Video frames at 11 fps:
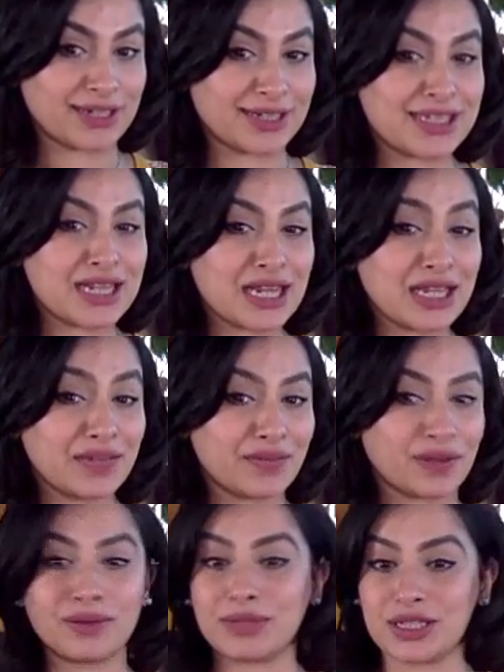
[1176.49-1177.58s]
a nice clean
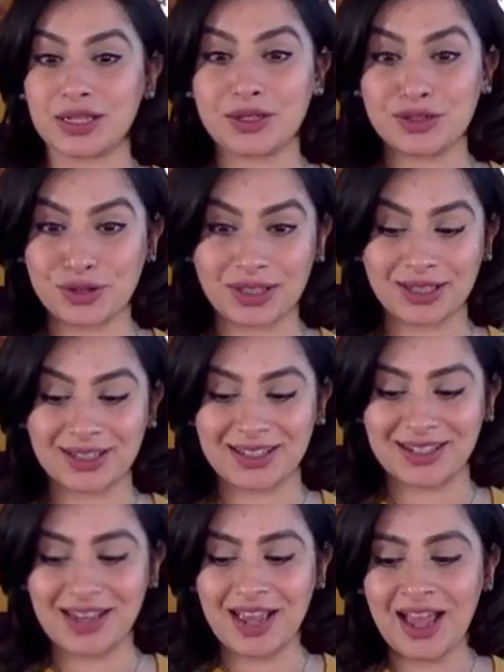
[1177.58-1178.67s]
environment to enjoy that
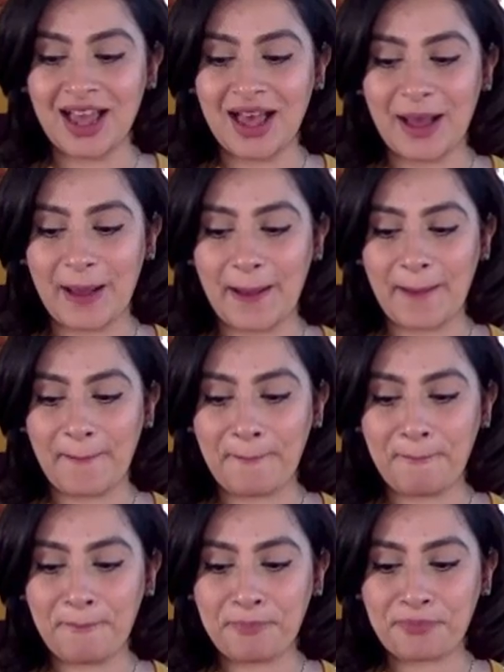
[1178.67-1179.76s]
in. Try